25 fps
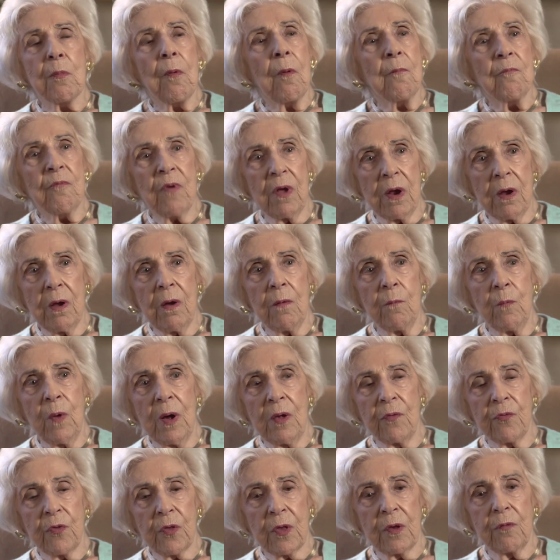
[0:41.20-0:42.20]
from a very
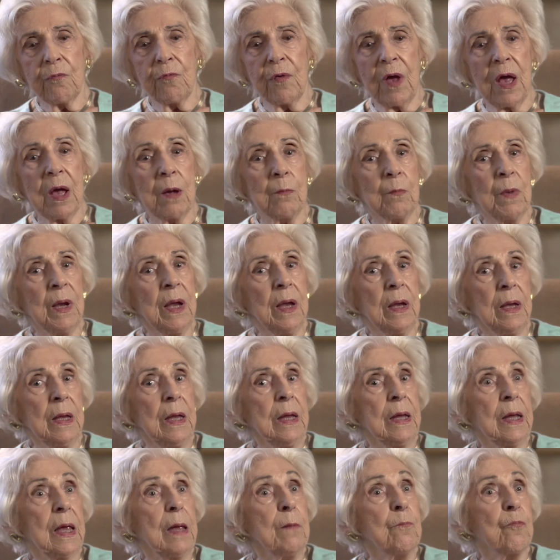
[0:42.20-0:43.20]
wealthy family, and
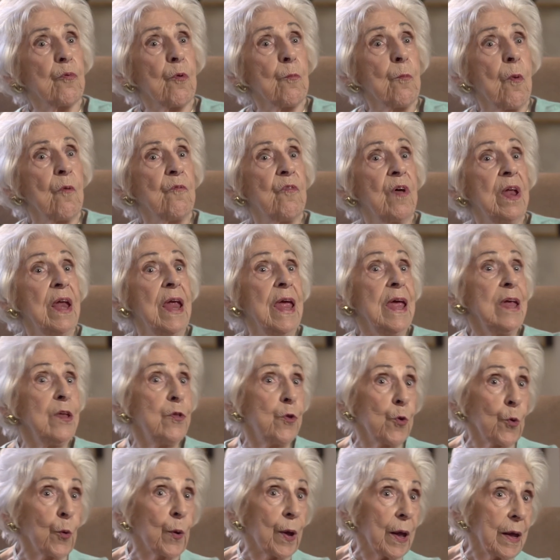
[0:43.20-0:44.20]
he came from a very
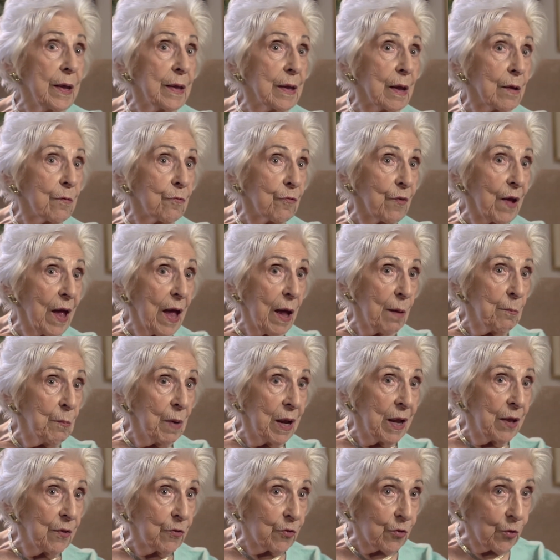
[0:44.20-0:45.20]
educated
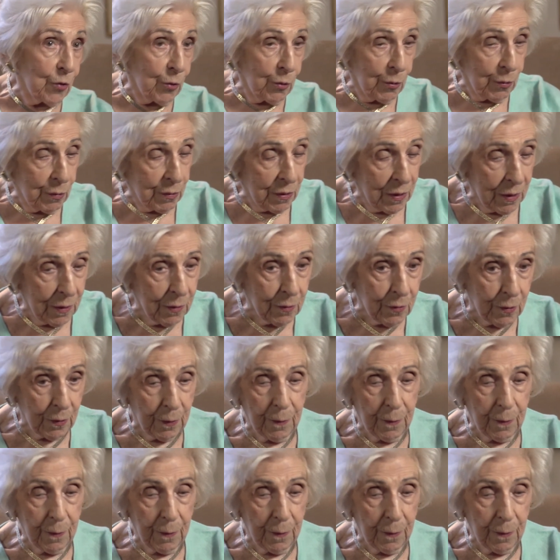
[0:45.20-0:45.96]
family, so, you